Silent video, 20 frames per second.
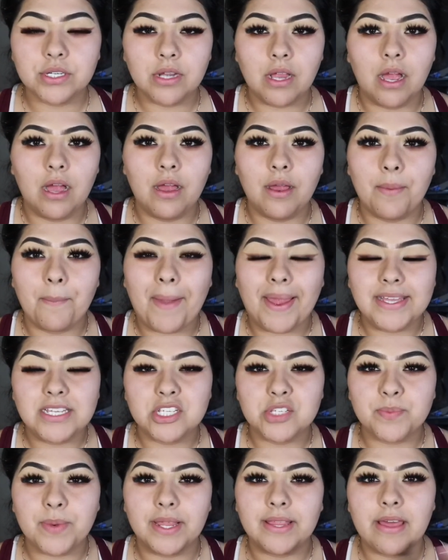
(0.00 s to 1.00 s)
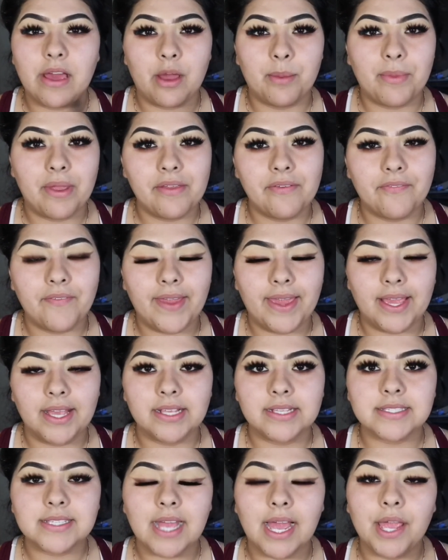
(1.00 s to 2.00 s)
I spray that on my
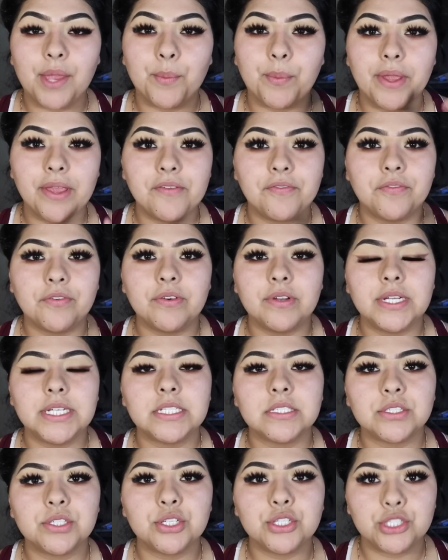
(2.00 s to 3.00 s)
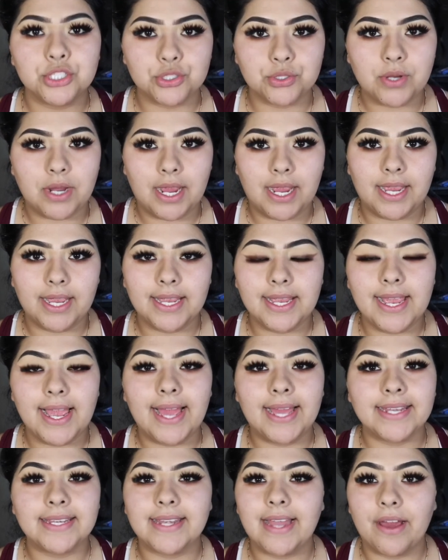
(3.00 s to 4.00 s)
face, I wait for it to dry,
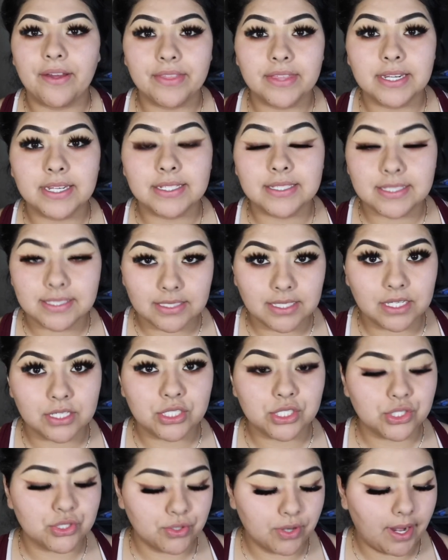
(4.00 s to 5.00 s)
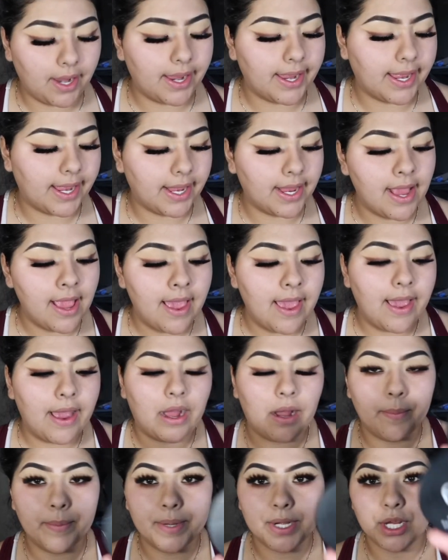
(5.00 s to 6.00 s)
and now that it's done drying,
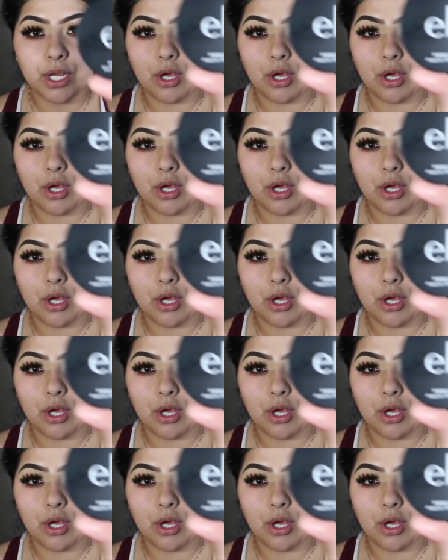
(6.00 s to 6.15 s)
I'm gonna go